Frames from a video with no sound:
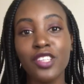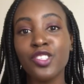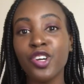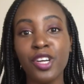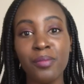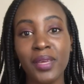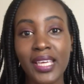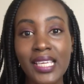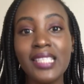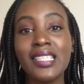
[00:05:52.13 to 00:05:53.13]
It's not going to be
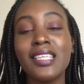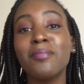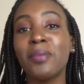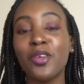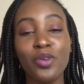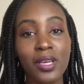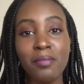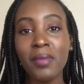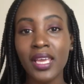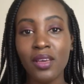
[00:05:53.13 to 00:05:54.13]
easy, but you can
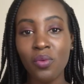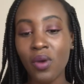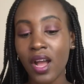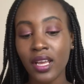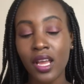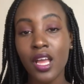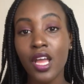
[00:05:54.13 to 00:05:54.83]
make it work.